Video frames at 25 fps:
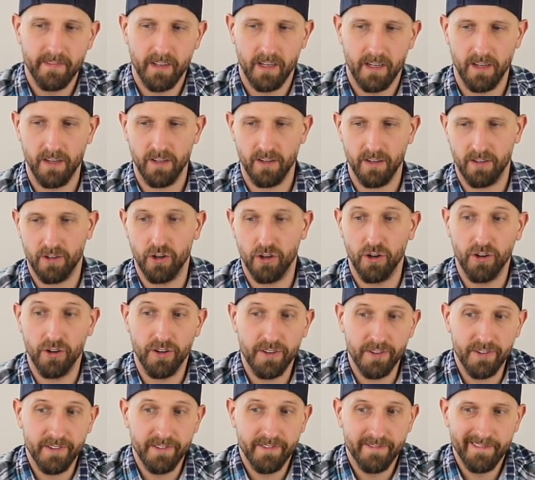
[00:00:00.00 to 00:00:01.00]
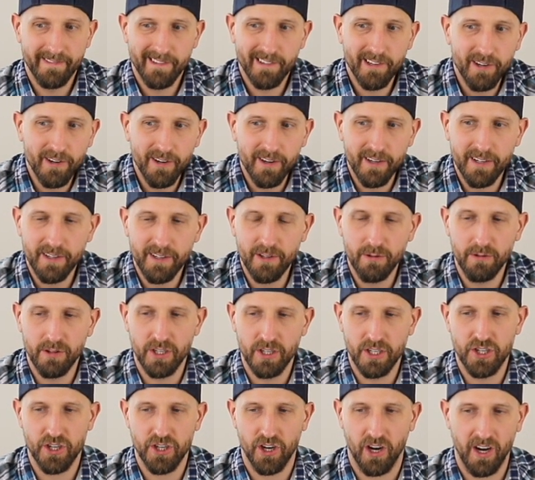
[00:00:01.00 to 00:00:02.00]
you could do the
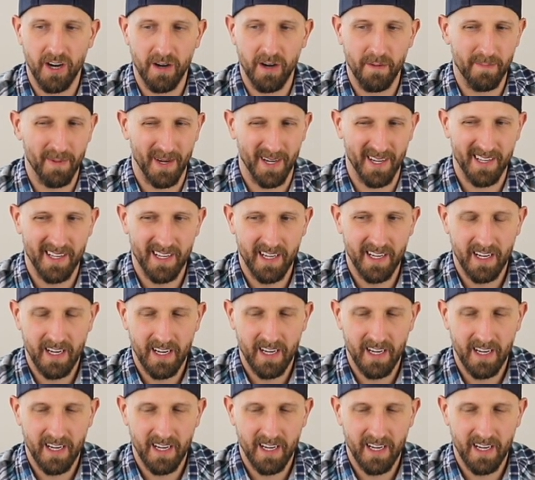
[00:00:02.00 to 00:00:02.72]
job, but